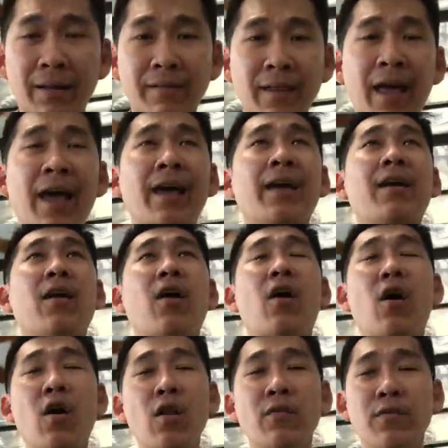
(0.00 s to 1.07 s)
thank
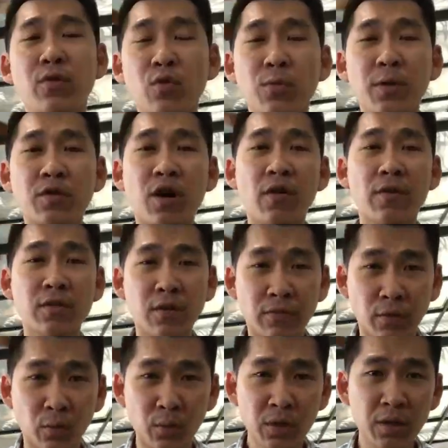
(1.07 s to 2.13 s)
all of the Uber drivers of
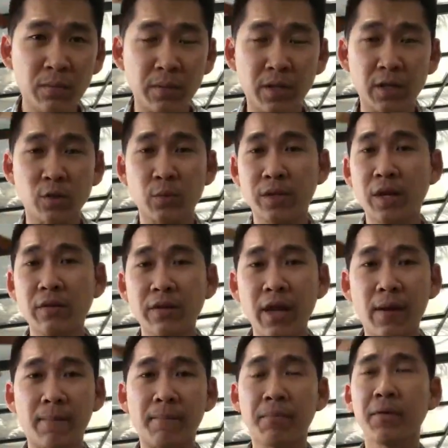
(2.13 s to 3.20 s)
the world, because without
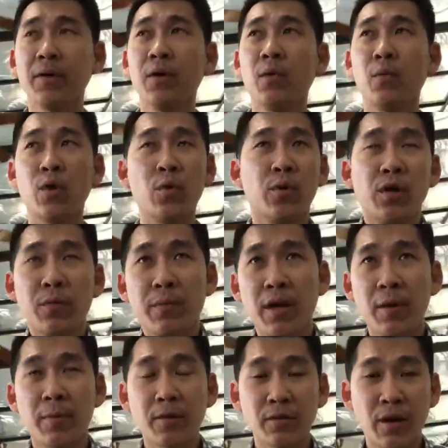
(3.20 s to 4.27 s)
them, we wouldn't be
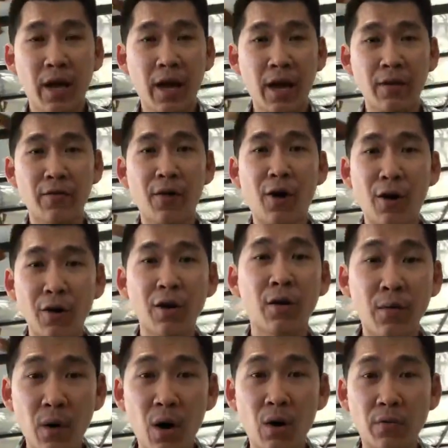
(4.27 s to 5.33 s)
able to have
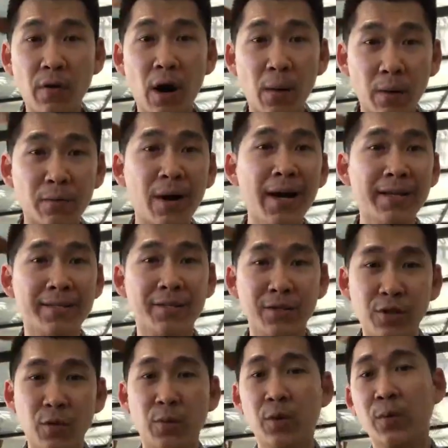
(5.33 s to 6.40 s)
all of our rights.
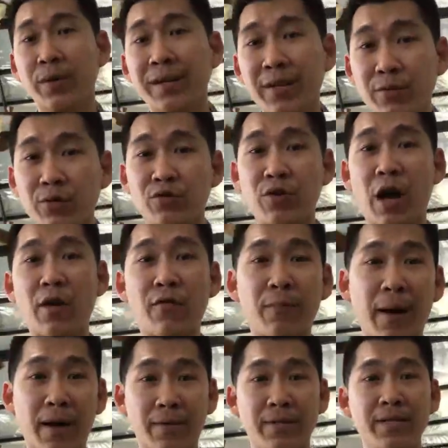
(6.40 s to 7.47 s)
We will need to drive
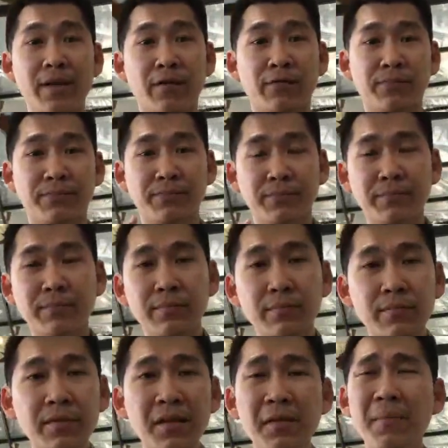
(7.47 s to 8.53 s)
by ourselves.
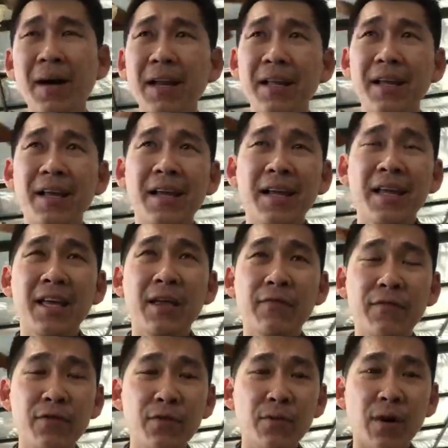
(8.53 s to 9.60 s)
But
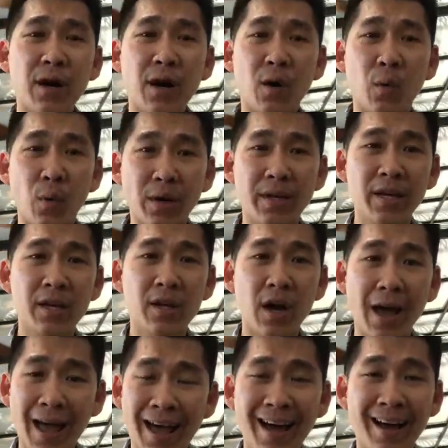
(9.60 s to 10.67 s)
if you are working
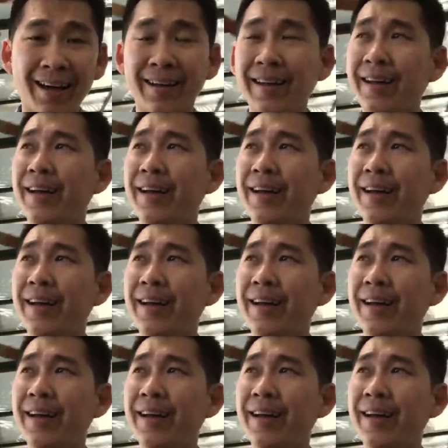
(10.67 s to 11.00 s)
hard